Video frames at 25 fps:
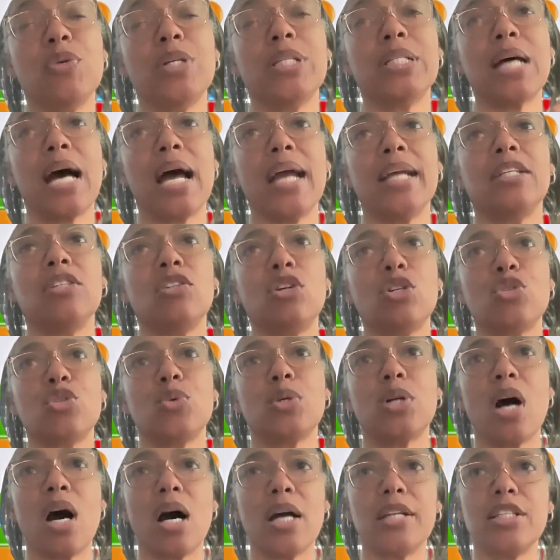you were diagnosed
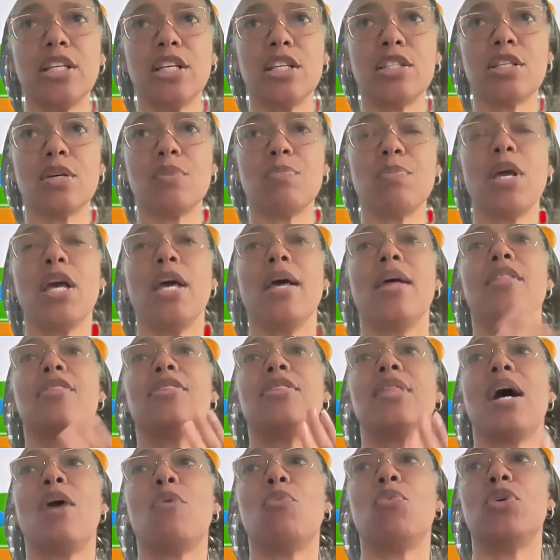with autism,
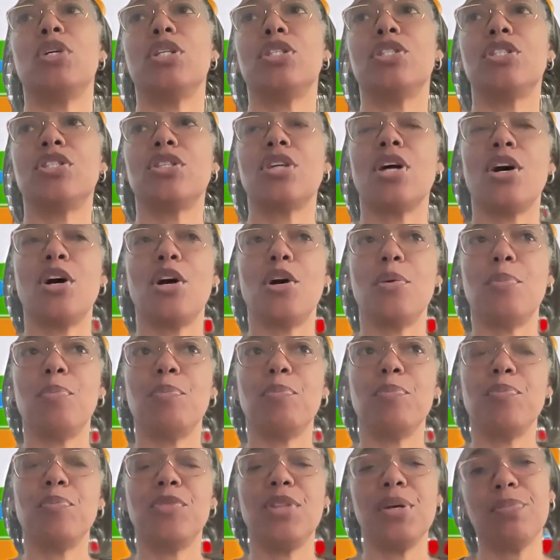that was
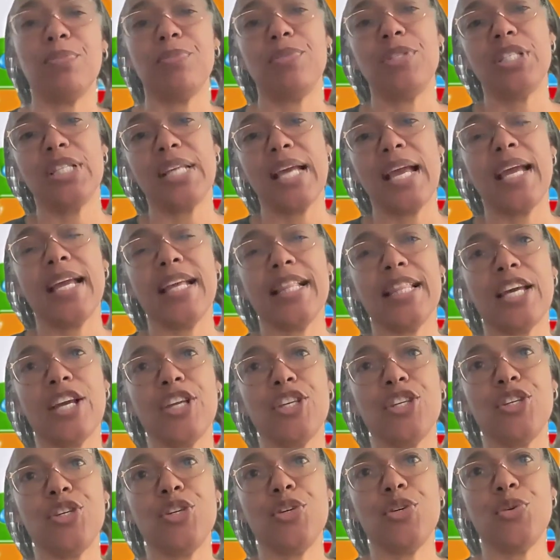them saying
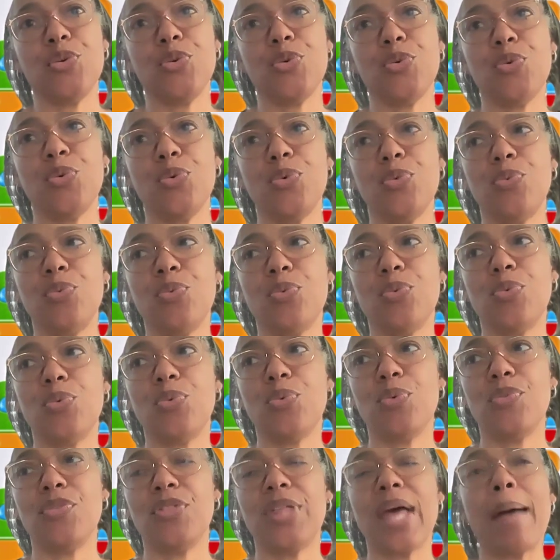
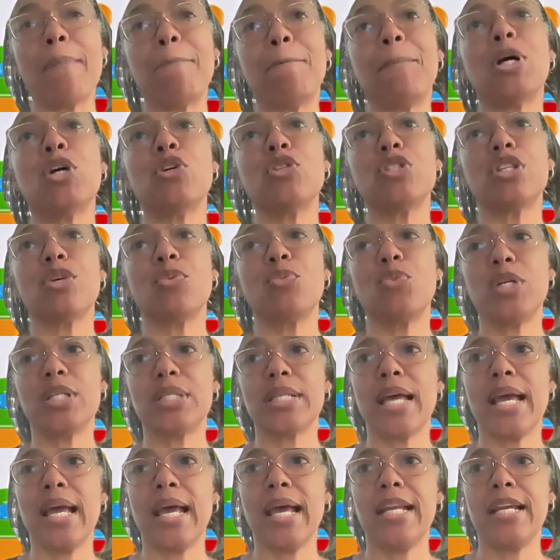that person
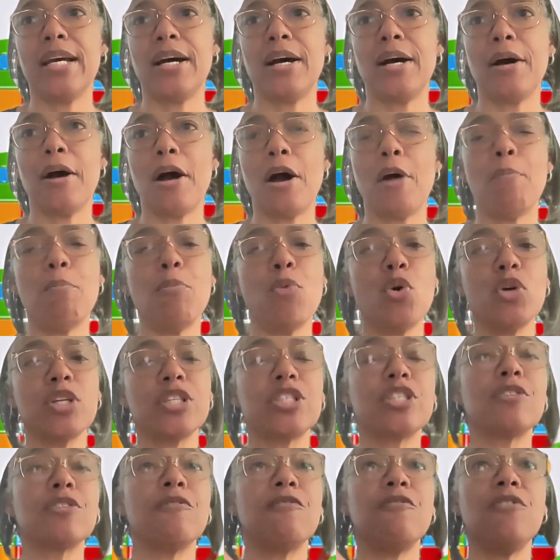was at a more
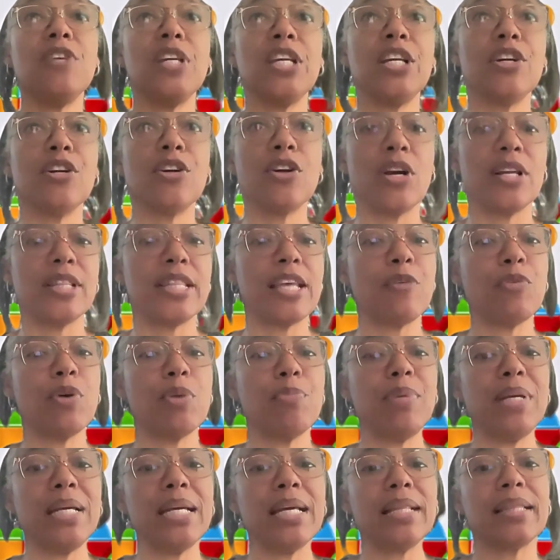severe, they
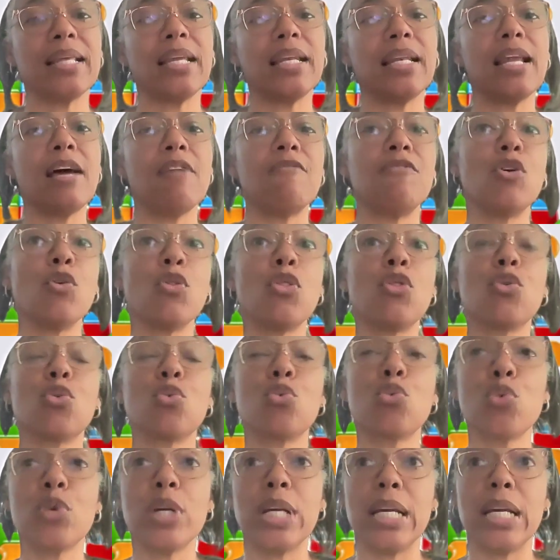would be at the level
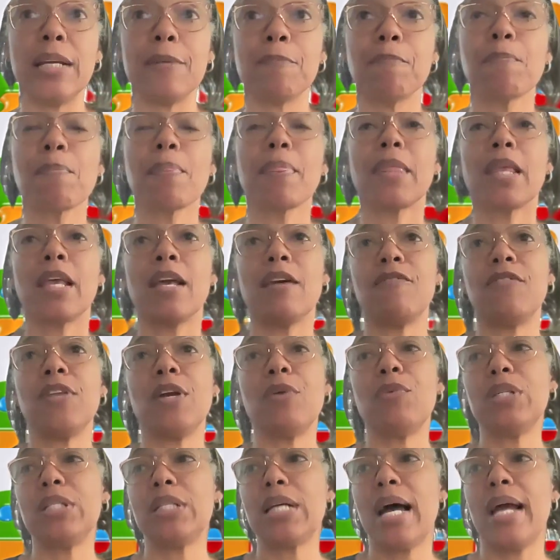3 if
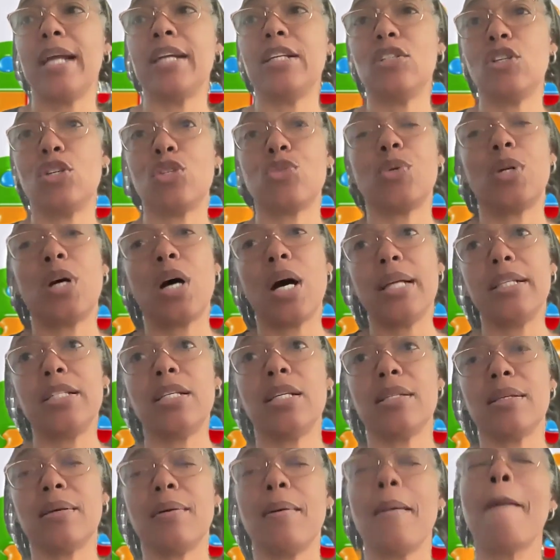they were diagnosed with
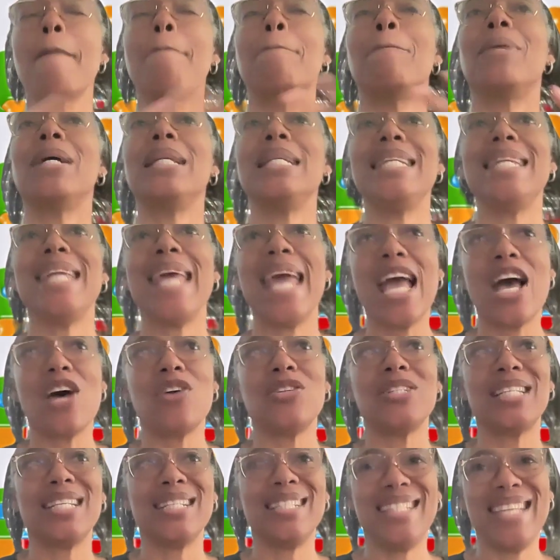autism. But
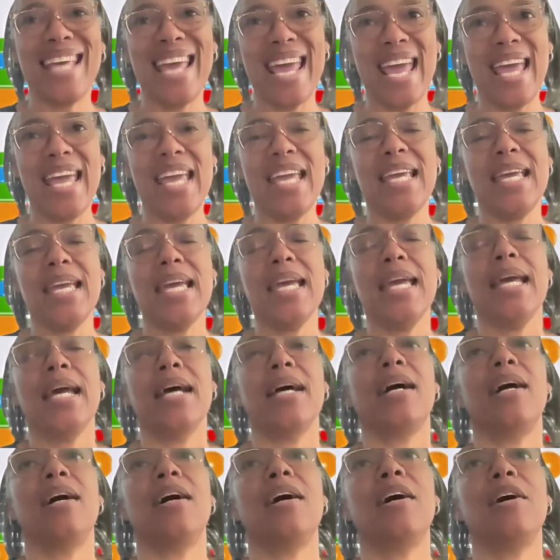now today,
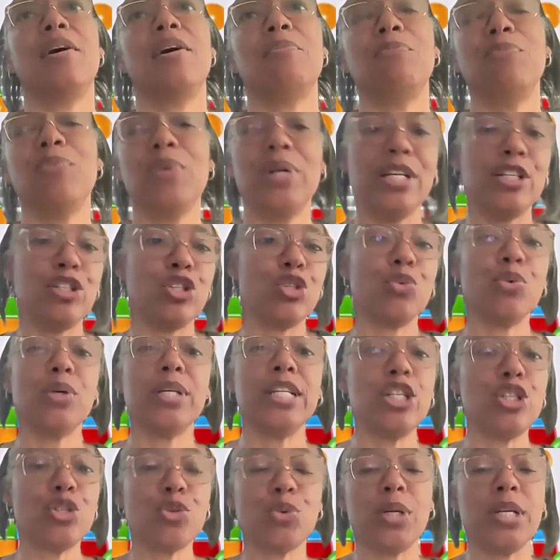we're in
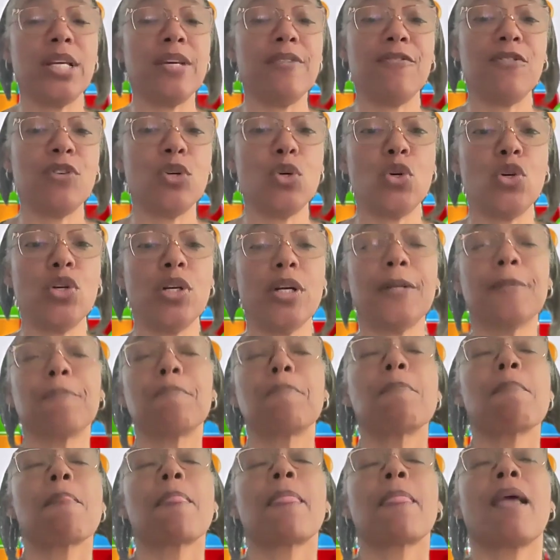2024.
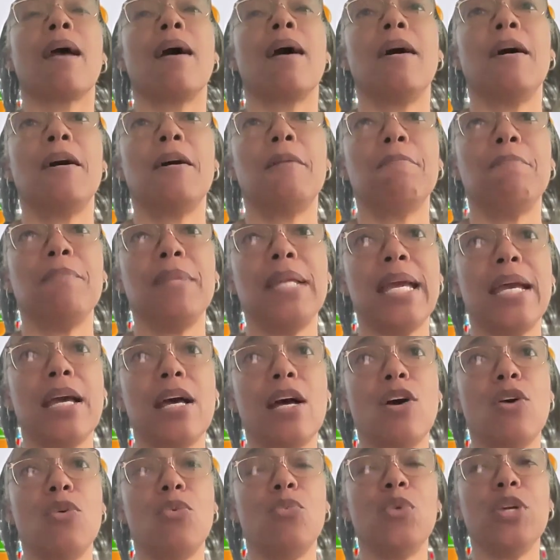
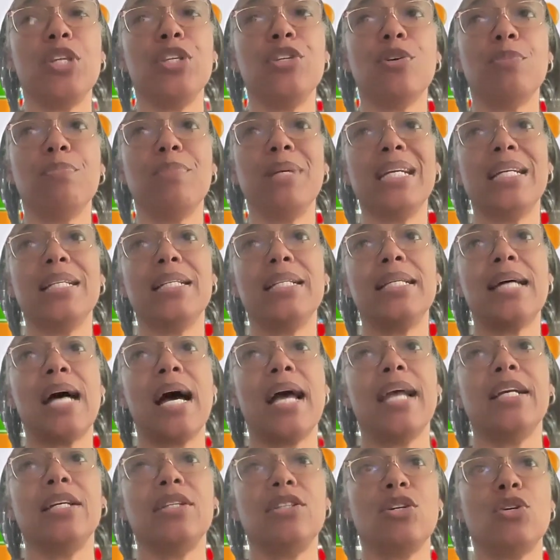Now, when you're being
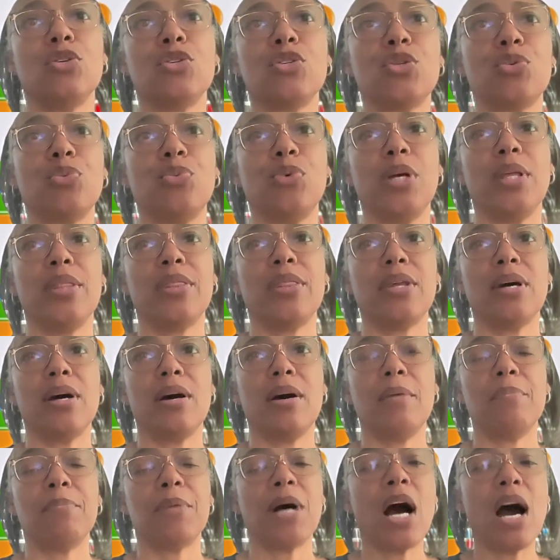diagnosed with
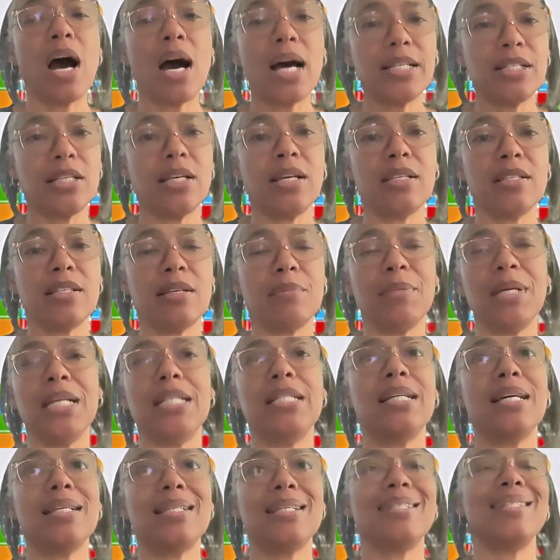autism,
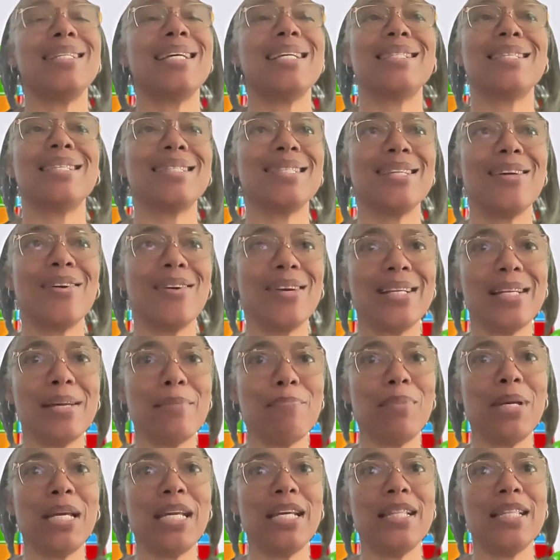it doesn't
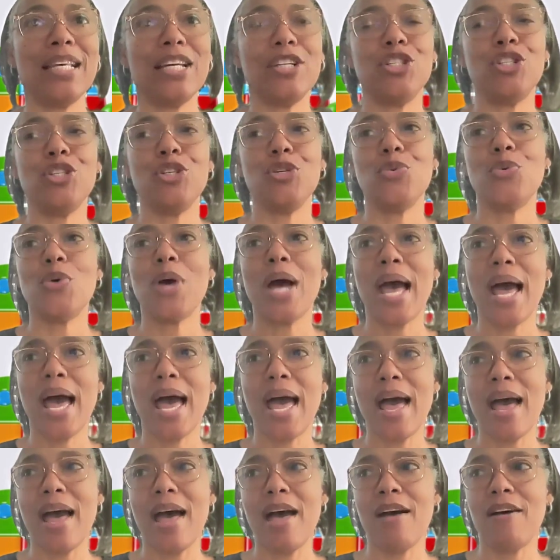necessarily mean that you
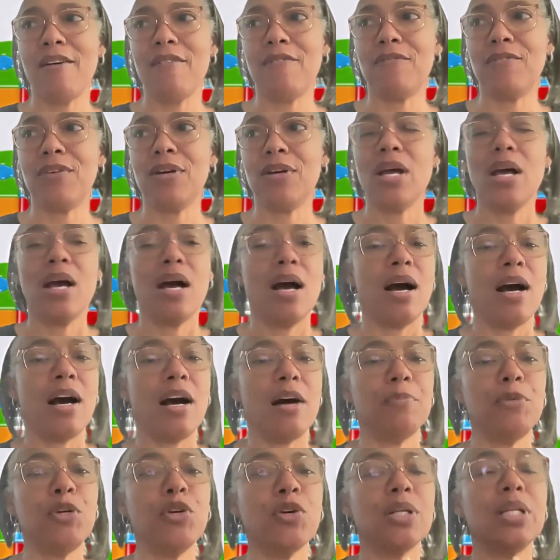have,
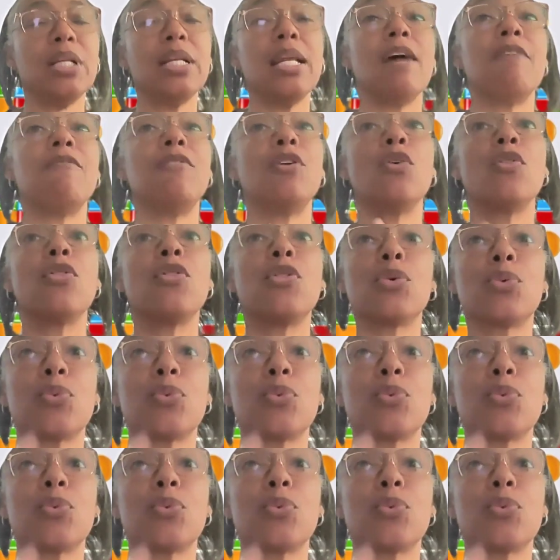you're level